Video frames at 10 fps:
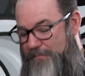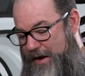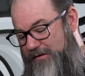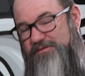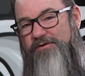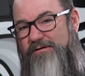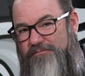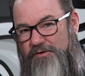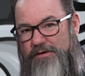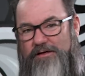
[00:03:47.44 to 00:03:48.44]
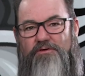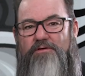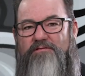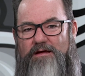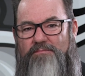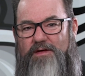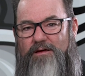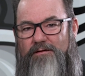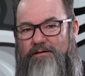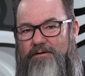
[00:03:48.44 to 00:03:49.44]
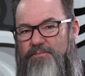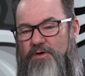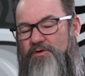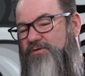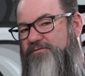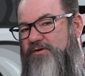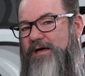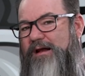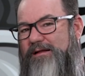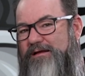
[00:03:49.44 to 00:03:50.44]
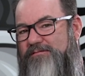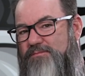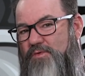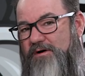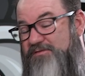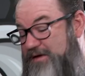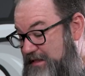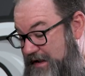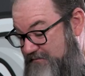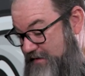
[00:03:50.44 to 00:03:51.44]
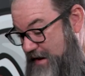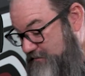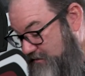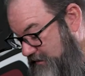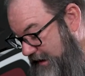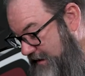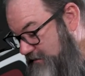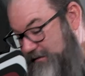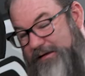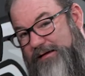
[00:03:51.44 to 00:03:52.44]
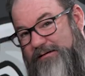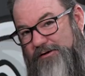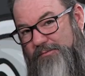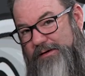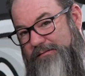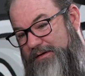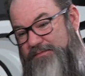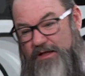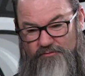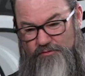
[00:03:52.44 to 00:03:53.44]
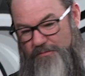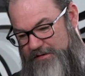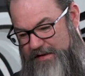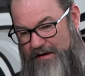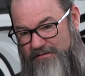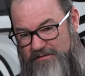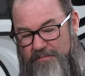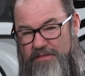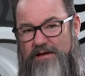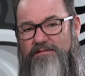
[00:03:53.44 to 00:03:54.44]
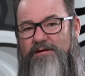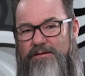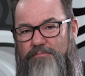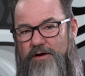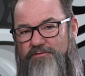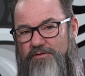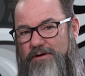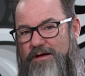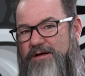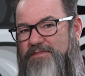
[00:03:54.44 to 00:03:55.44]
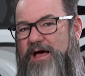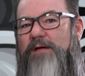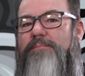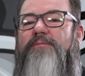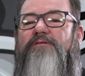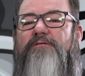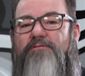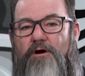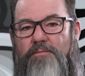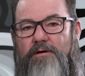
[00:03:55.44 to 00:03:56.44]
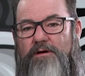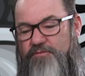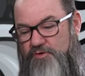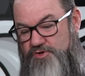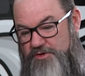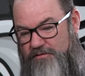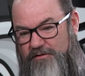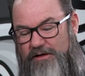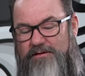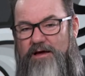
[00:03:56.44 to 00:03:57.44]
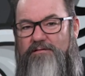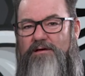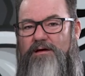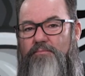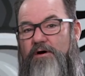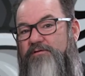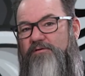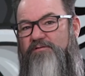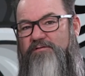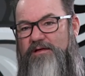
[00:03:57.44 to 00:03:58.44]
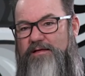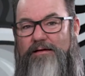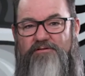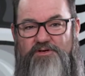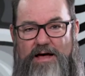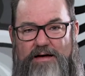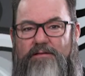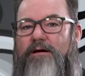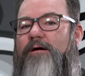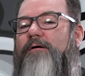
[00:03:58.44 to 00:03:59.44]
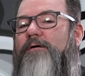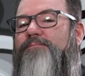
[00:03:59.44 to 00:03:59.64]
Power steering fluid can do the same thing. So if you've got a leak somewhere, say like a valve cover gasket leaking a little bit, it's dripping down on top of the AC compressor, that could be misinterpreted if you just look at the AC compressor and see that shine there.